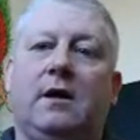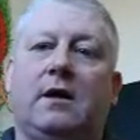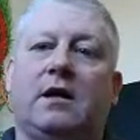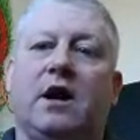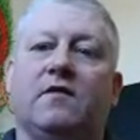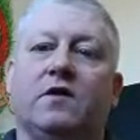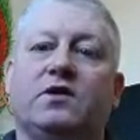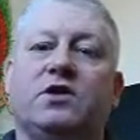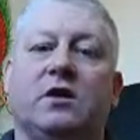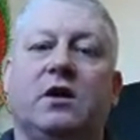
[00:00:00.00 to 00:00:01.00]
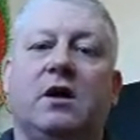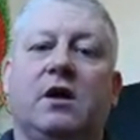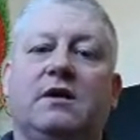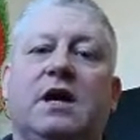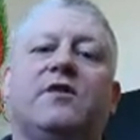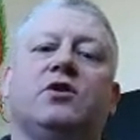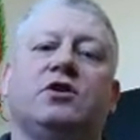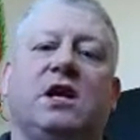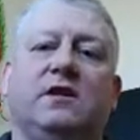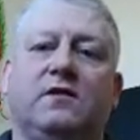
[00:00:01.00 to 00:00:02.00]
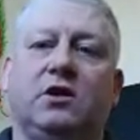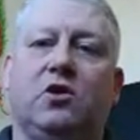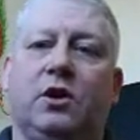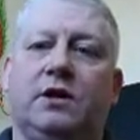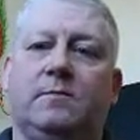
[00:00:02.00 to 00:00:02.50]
covers the other side of the coin.